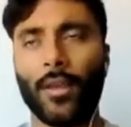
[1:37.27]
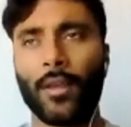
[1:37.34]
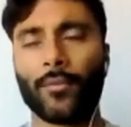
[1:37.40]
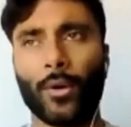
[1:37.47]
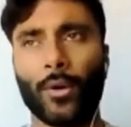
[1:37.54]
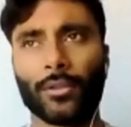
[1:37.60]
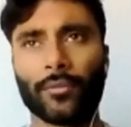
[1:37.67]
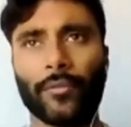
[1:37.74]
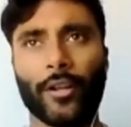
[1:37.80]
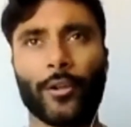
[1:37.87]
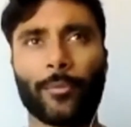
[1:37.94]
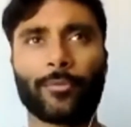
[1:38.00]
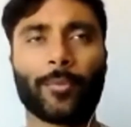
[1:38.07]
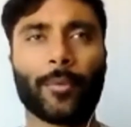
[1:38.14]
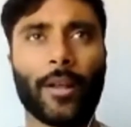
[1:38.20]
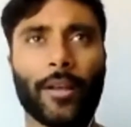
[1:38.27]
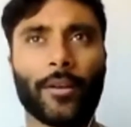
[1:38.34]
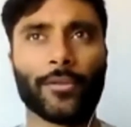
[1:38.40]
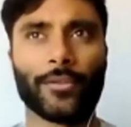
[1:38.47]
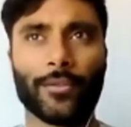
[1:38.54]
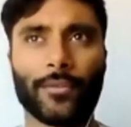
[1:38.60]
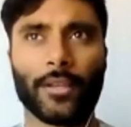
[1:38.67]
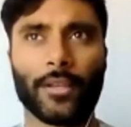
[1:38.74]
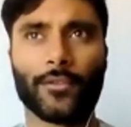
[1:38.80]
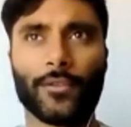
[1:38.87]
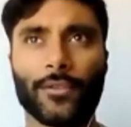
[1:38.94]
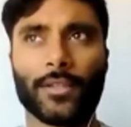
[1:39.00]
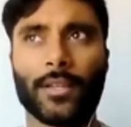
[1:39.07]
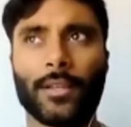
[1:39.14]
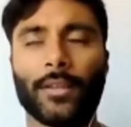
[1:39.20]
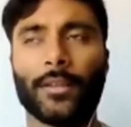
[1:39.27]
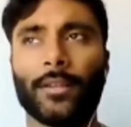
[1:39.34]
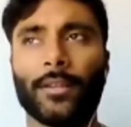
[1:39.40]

and well developed, but I also think just